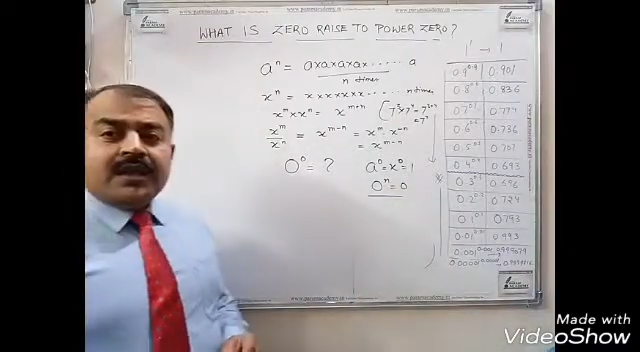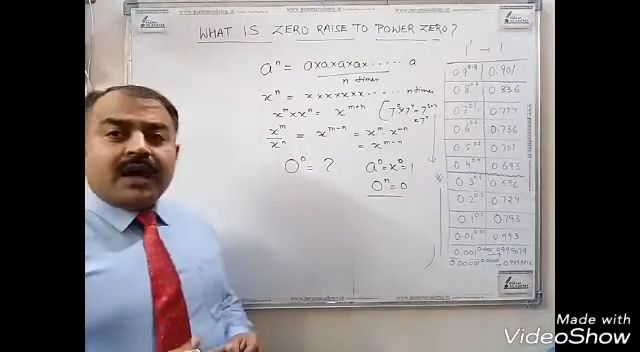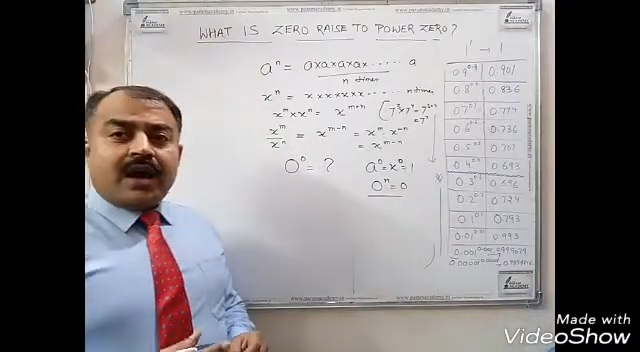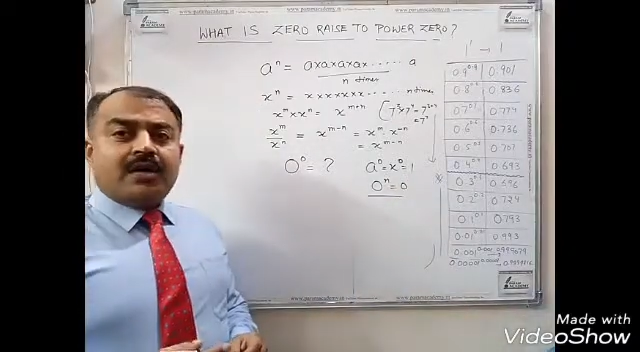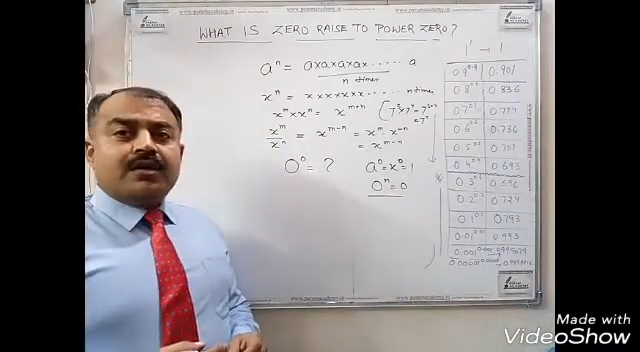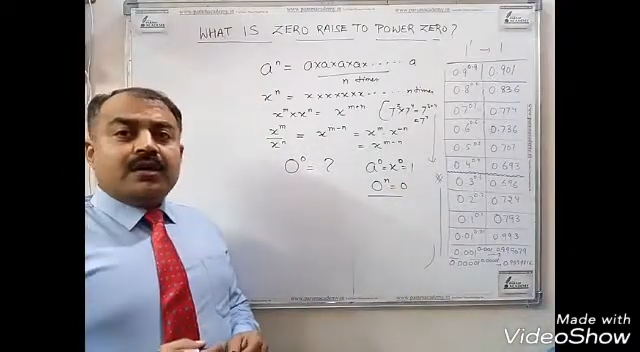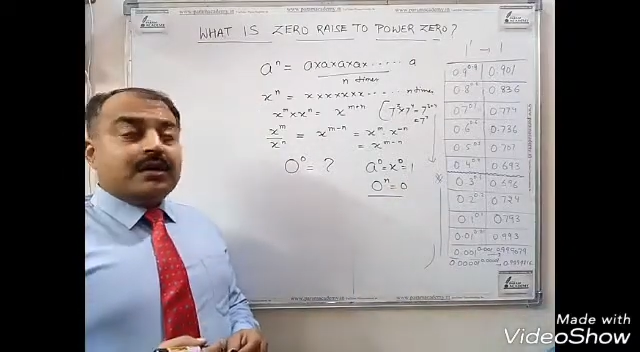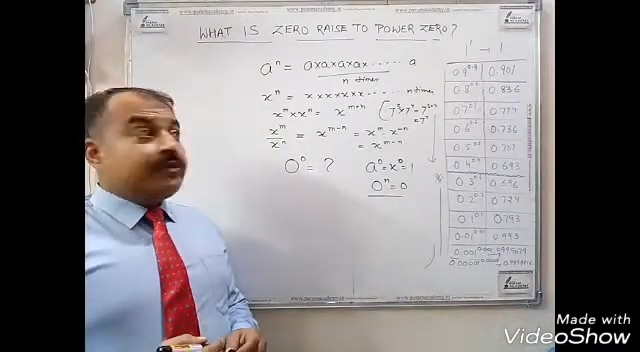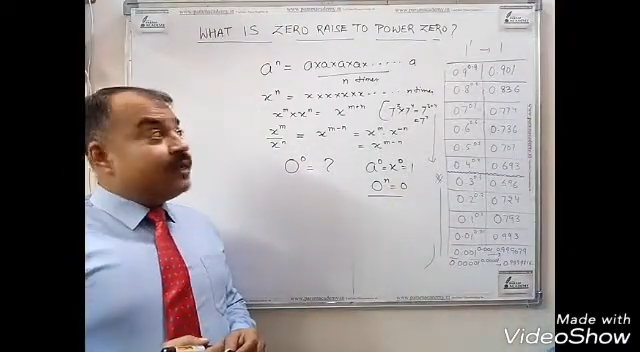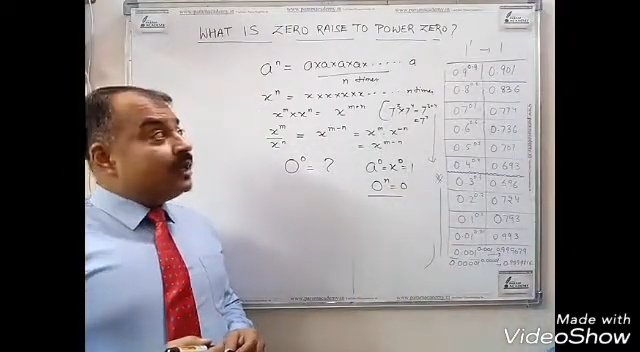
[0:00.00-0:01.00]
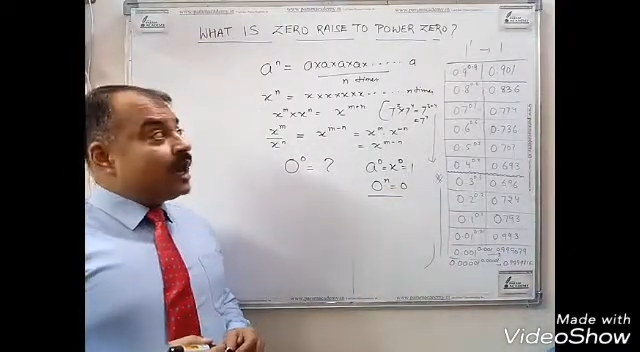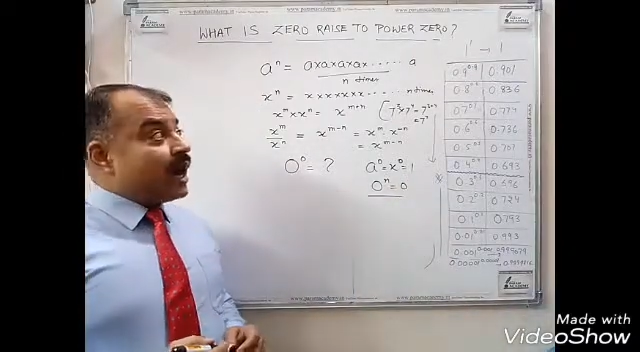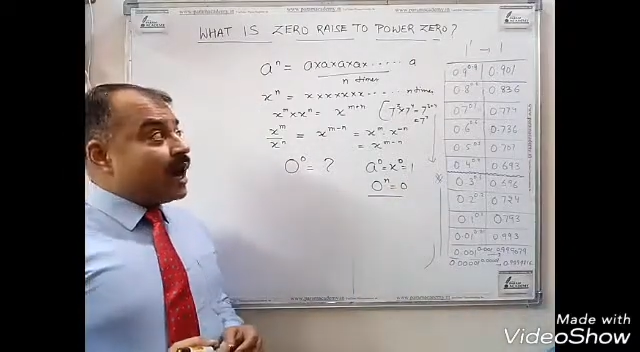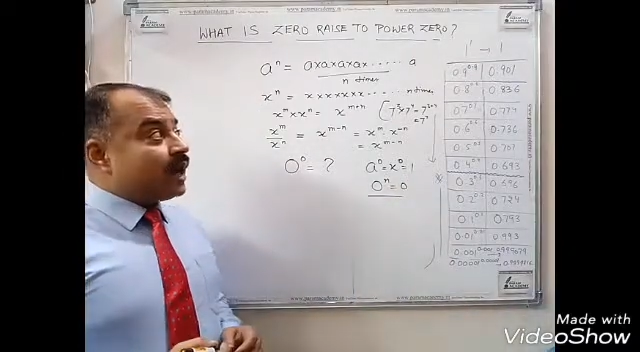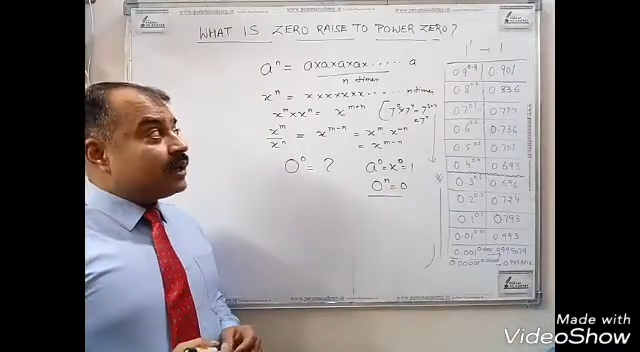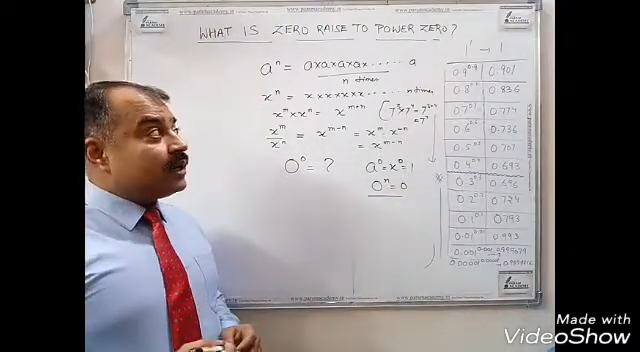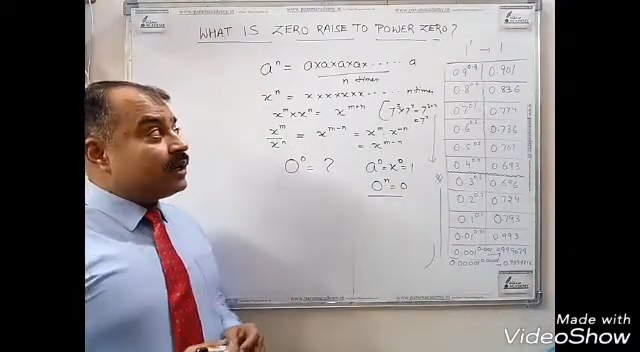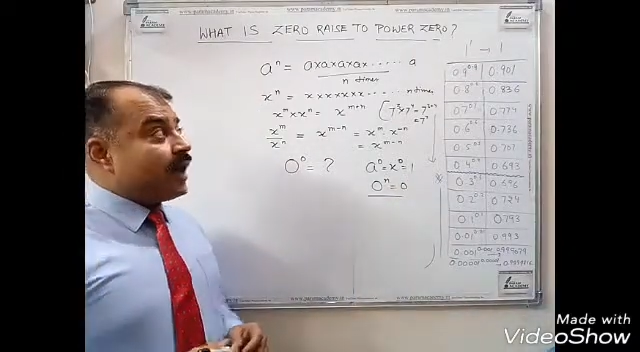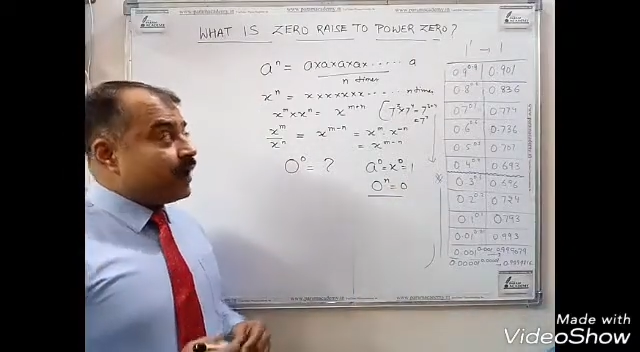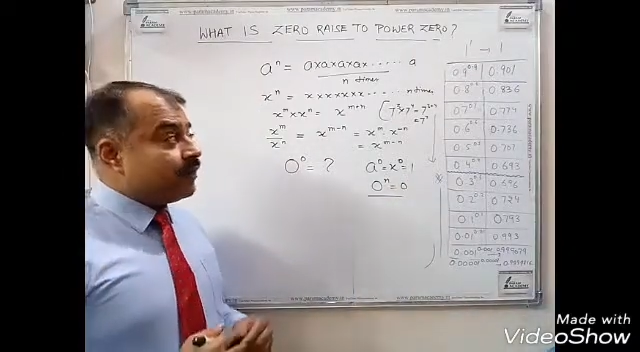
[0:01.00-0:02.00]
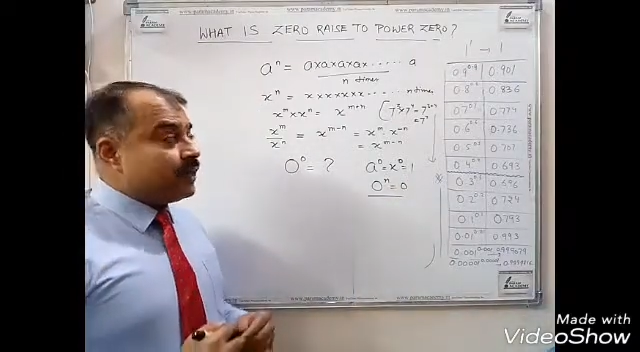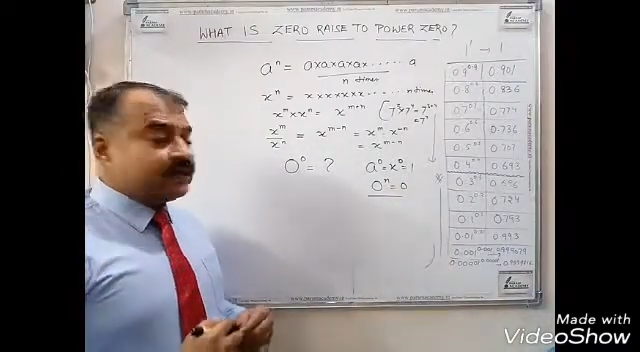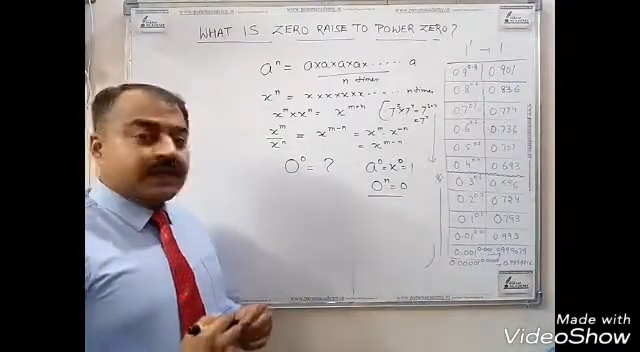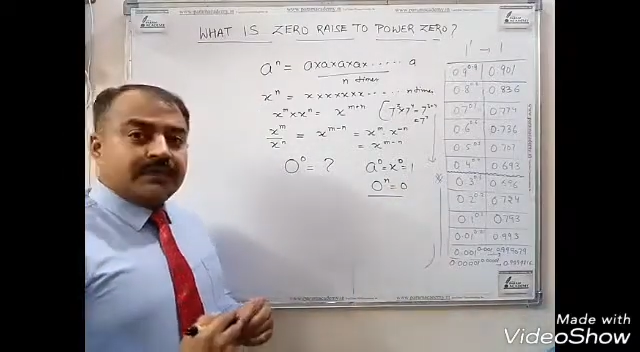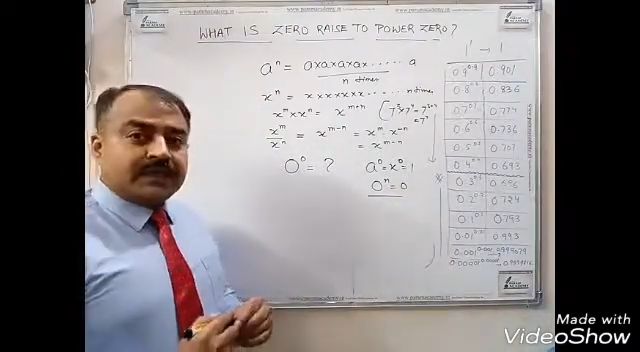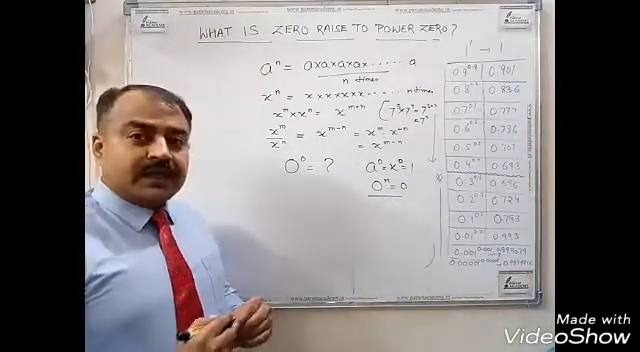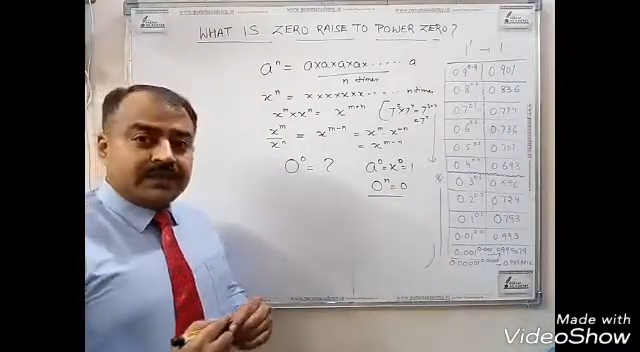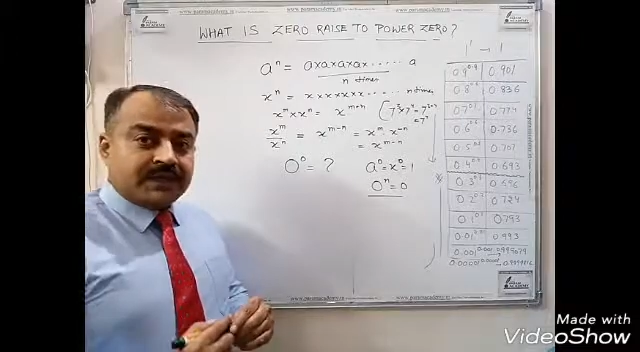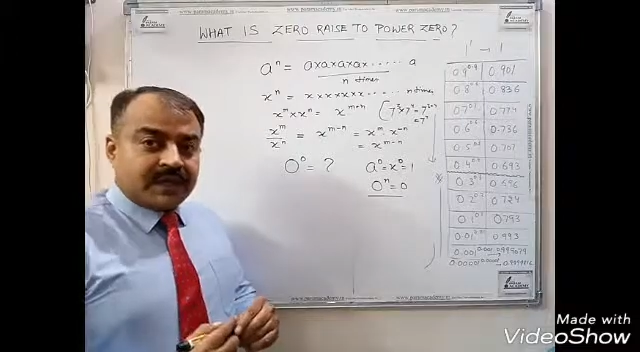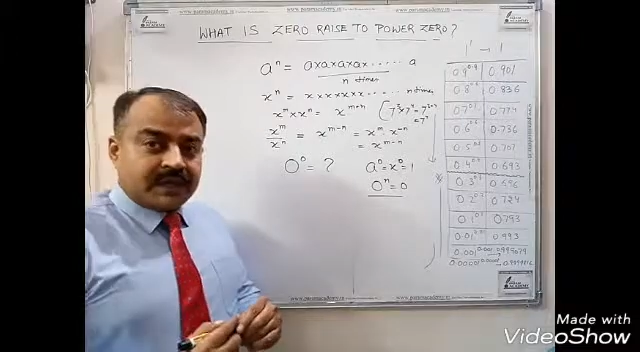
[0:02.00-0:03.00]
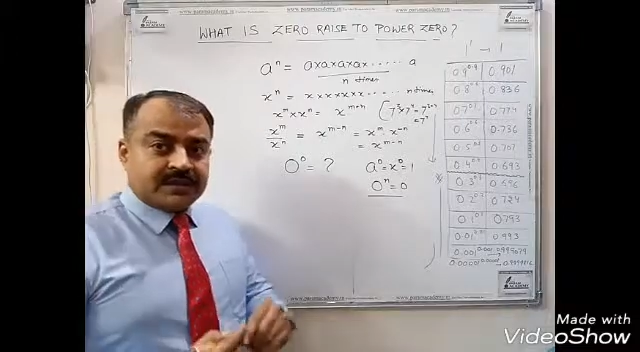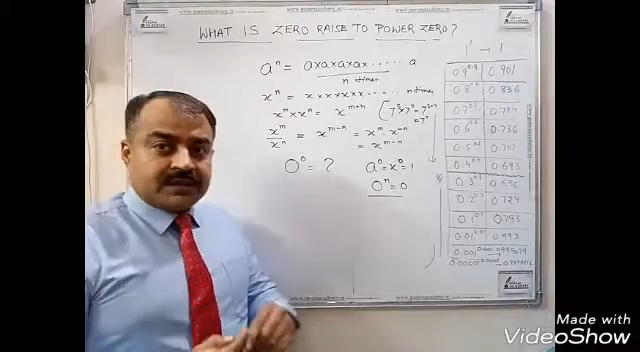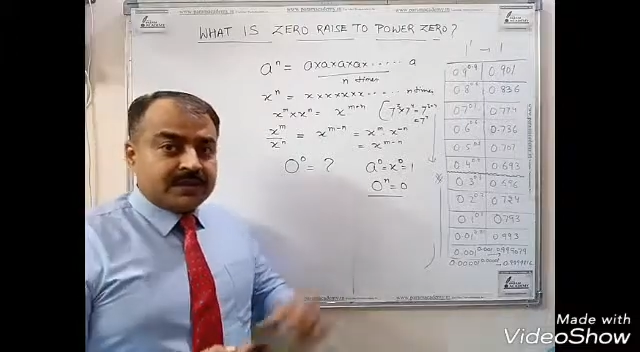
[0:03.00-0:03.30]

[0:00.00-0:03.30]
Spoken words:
Now we are having something with us.